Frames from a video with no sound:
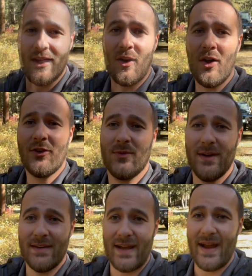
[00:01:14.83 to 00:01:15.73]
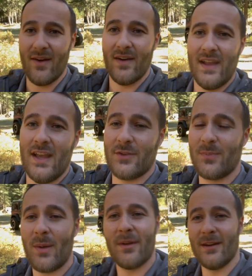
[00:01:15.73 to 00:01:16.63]
An all-terrain tire is
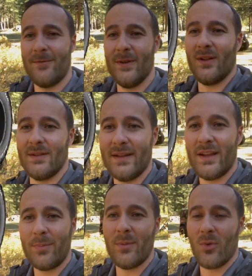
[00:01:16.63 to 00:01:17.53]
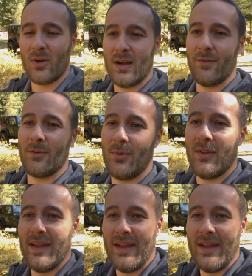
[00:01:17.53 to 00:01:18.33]
probably going to feel a little bit more comfortable